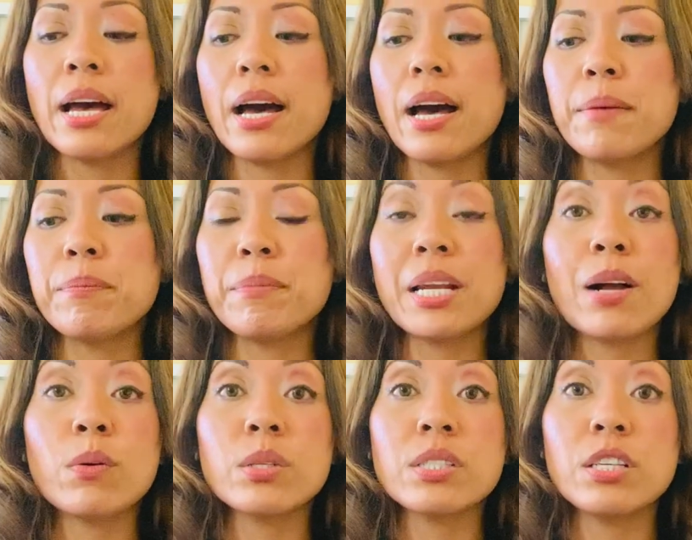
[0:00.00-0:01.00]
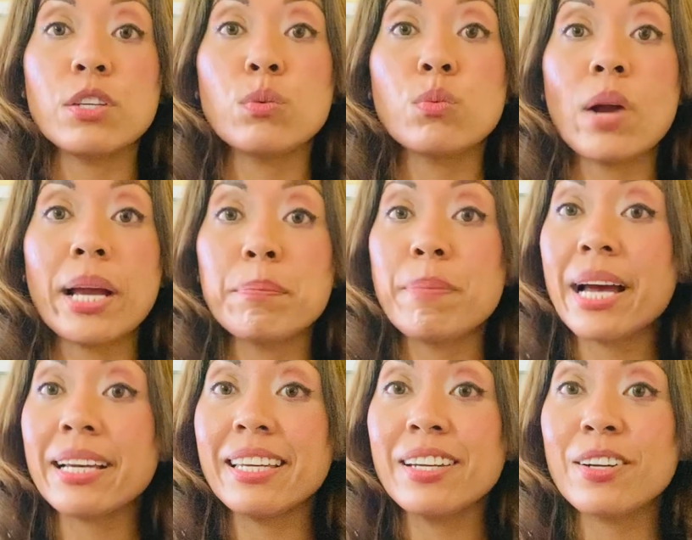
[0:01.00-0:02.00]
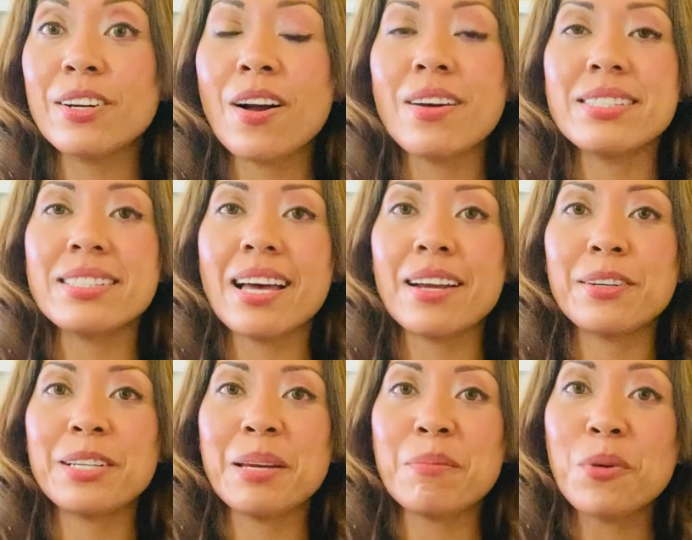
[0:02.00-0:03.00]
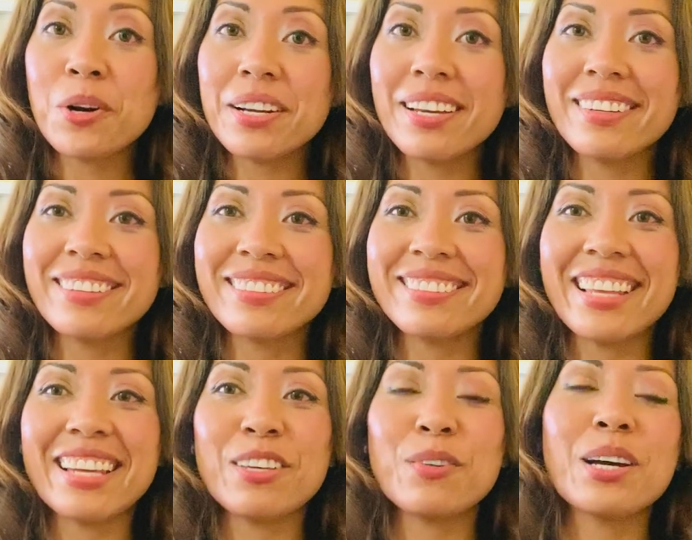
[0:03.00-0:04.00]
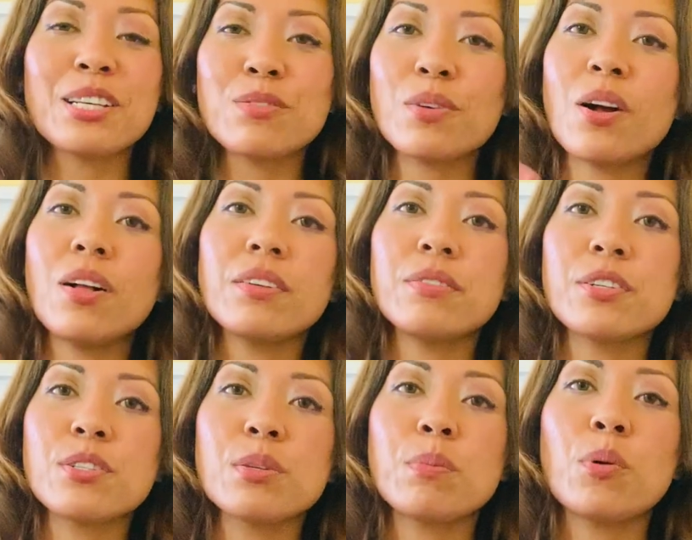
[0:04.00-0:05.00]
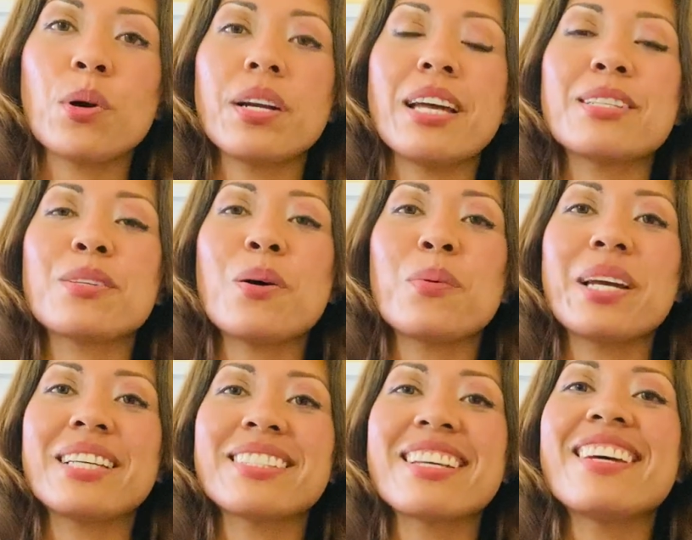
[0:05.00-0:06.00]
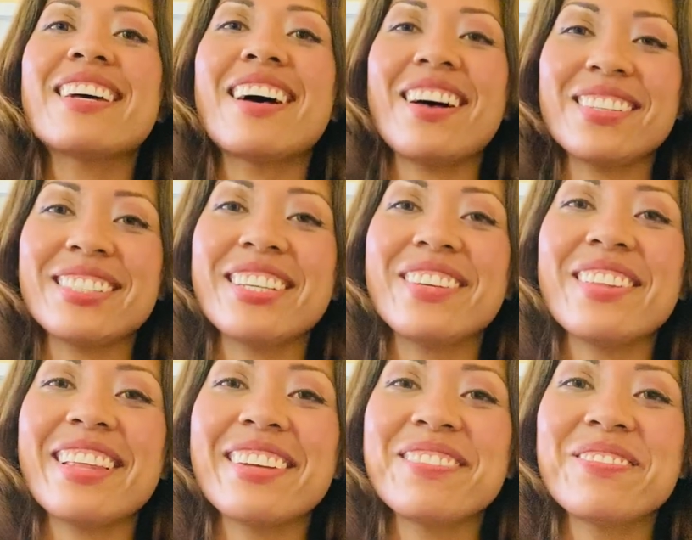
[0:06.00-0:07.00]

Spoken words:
but I will see you right back here on Saturday morning. Thank you guys for all of your support as always. I'll see you then.